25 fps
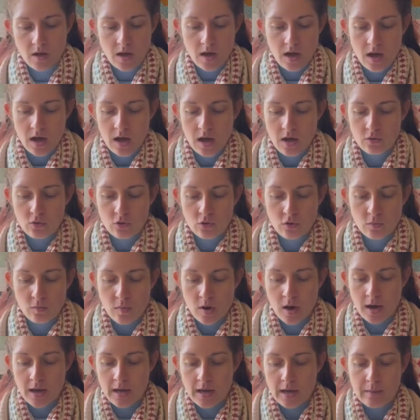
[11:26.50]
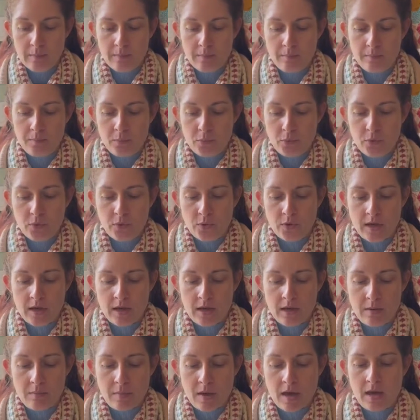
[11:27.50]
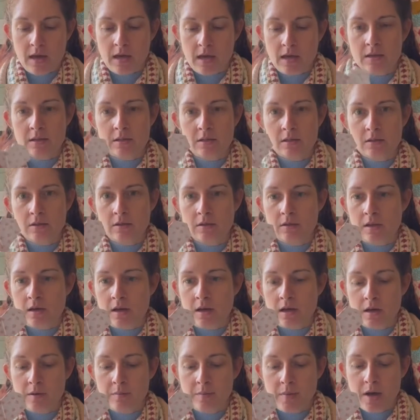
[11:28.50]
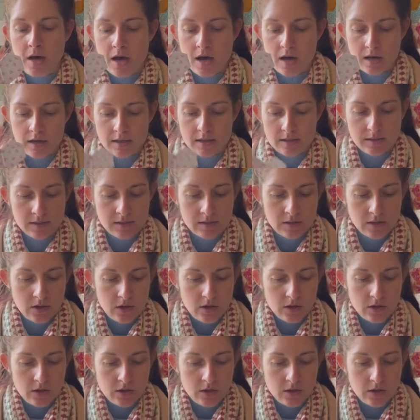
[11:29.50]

are all my pre-made hearts.